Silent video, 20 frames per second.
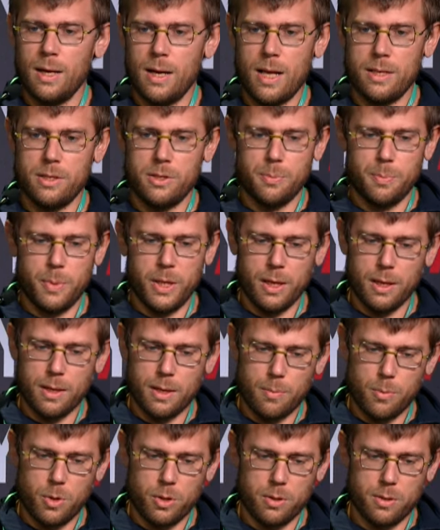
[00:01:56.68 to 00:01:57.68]
Let's speak
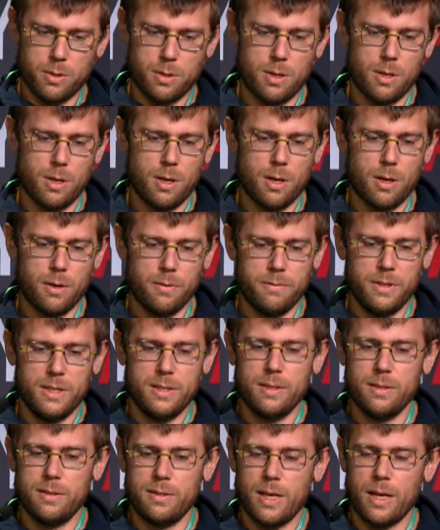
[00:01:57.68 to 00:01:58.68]
about
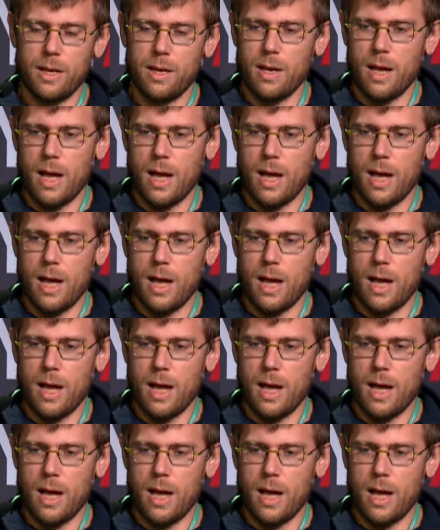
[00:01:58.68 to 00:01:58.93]
VCSEC